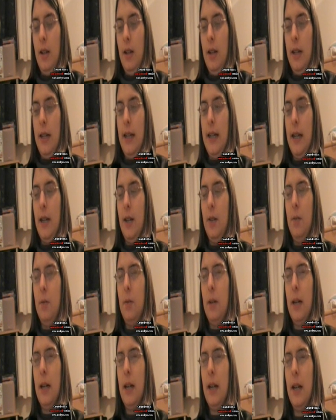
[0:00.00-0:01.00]

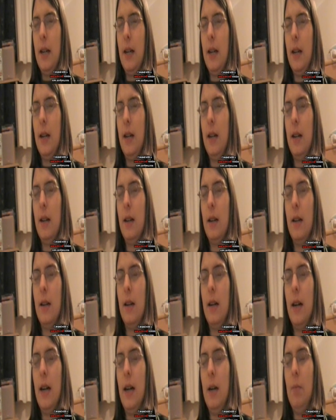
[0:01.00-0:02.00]
so
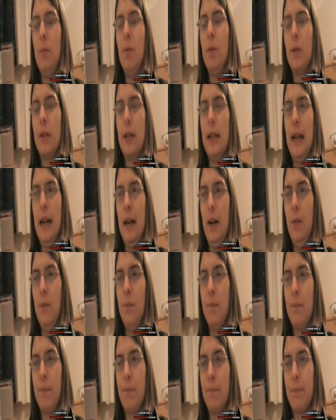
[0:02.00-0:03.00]
I walked out
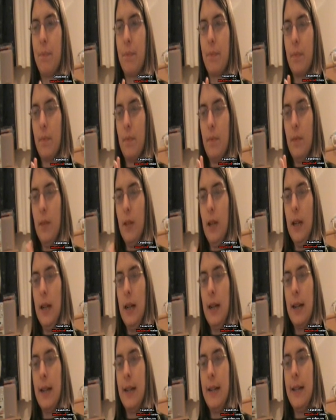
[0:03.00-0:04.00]

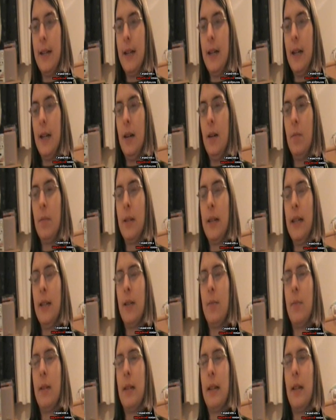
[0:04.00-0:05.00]
and then I was saying
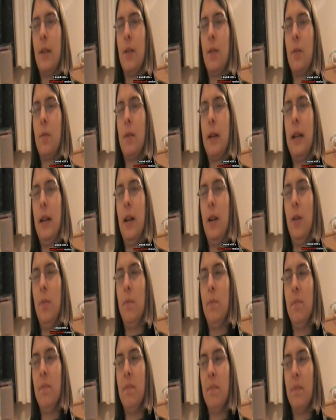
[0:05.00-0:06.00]
to my dad on the way
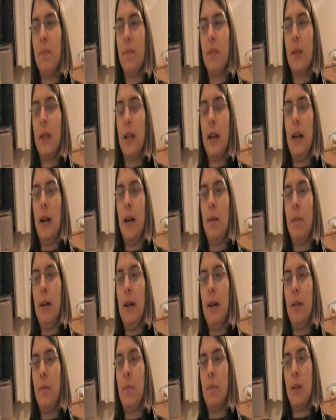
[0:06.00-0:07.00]
home that
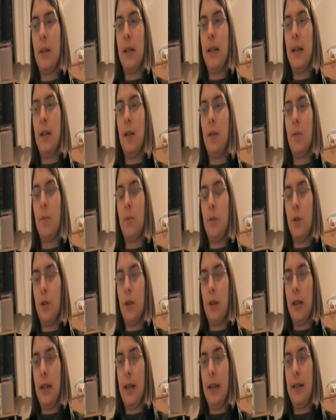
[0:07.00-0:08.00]
about wanting an
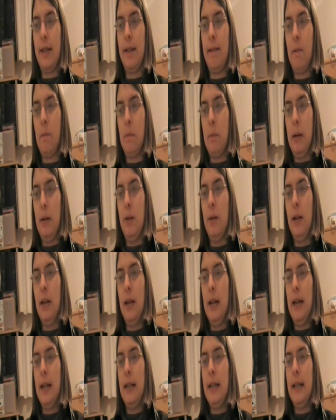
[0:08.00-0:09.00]
all-talking steering wheel.
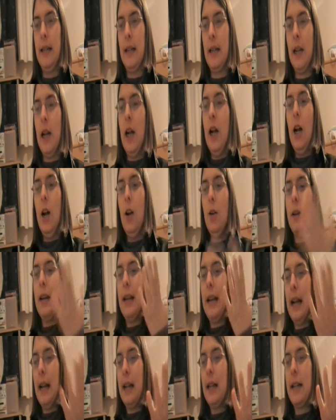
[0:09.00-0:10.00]
And he said, oh,
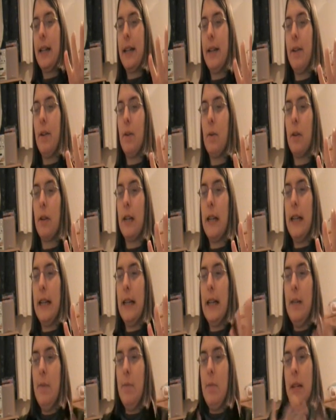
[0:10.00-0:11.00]
they had steering wheels in
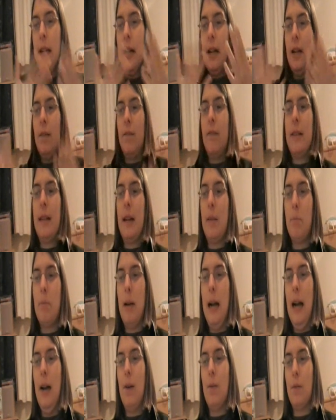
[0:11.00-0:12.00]
games for £10.
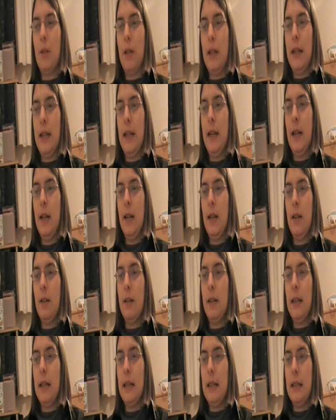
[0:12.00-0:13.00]
I was
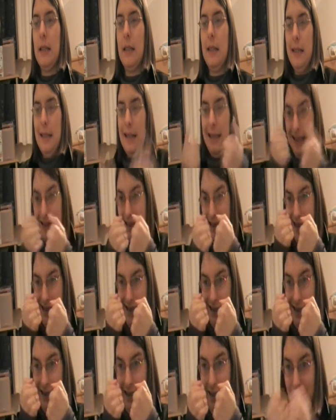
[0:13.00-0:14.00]
like,
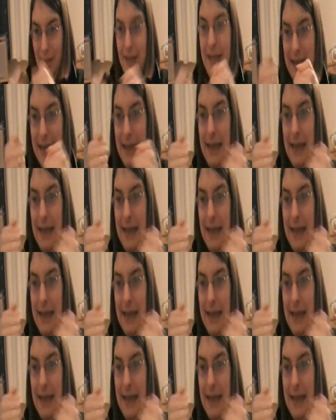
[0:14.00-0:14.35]
ah, why